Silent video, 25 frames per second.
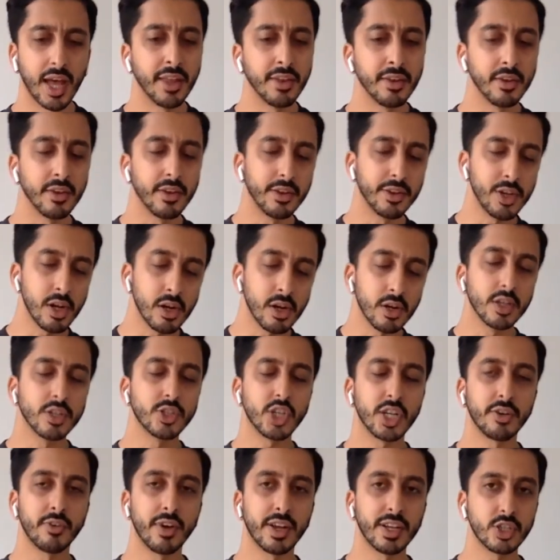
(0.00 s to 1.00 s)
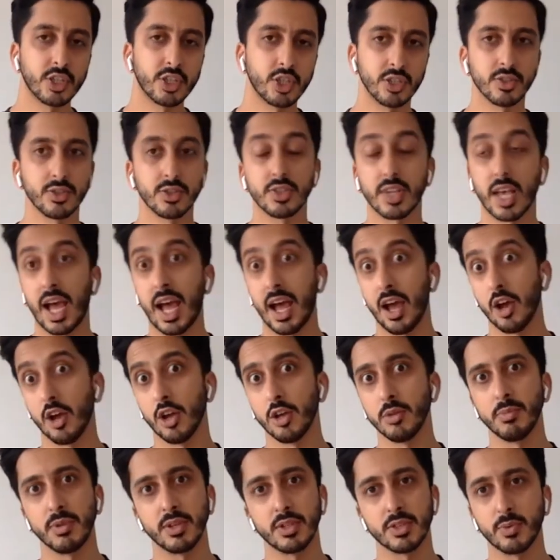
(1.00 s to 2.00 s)
And younger generations at
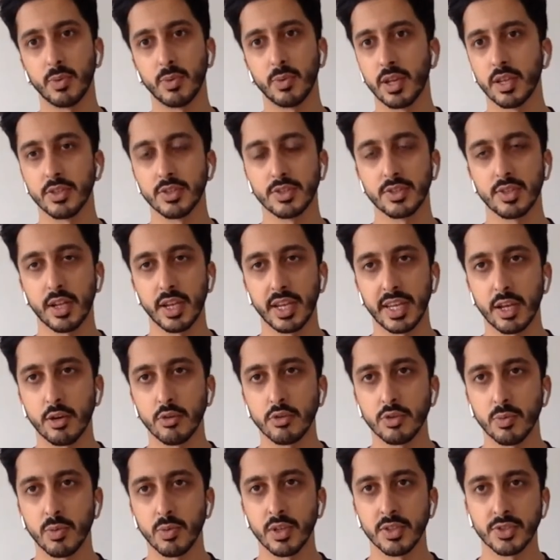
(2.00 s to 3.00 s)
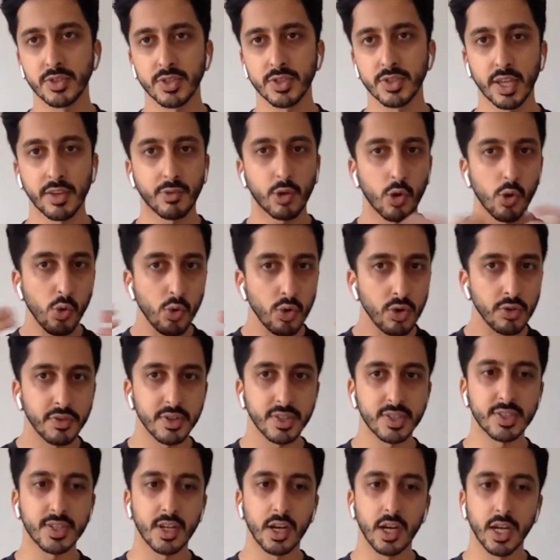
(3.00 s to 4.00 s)
home, as well as slightly older ones, have got
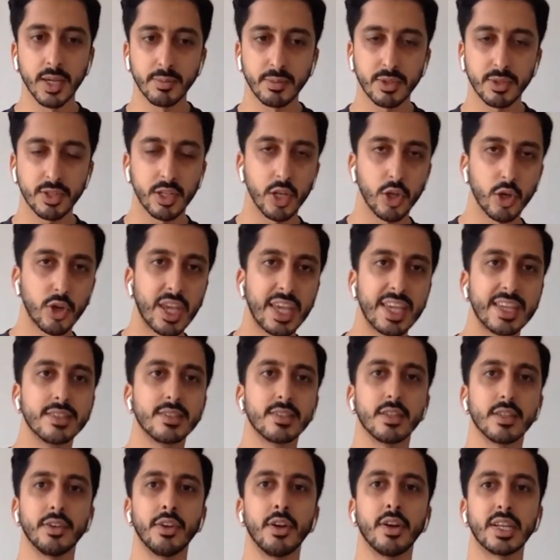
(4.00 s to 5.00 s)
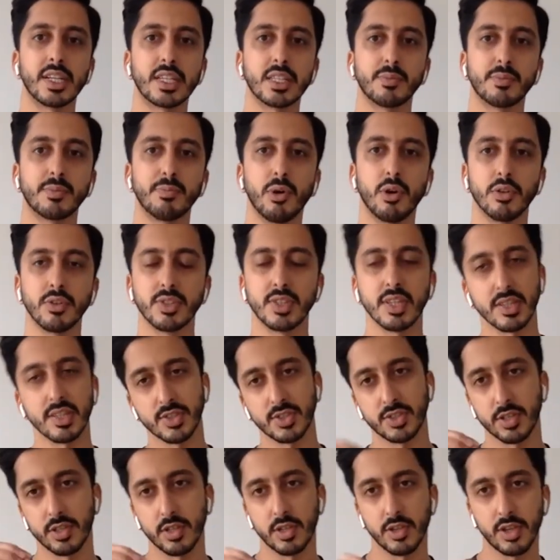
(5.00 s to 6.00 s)
all of this time to look into Nike's
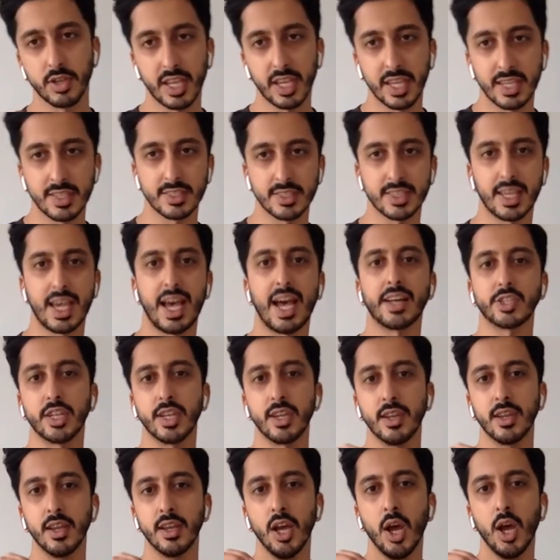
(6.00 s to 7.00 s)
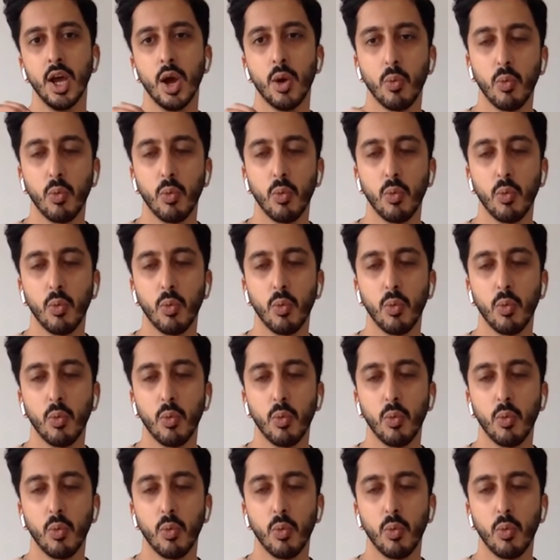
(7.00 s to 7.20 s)
policies, to look into actually